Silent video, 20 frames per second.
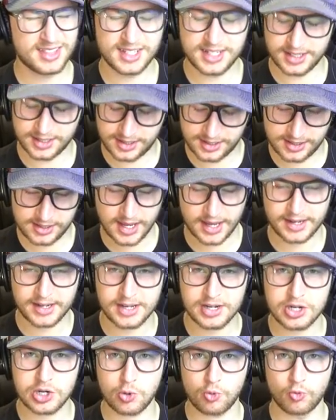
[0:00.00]
the
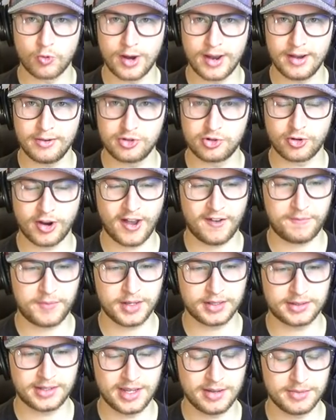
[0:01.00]
second round draft
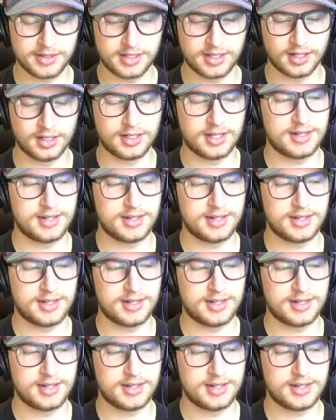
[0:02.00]
pick team is done,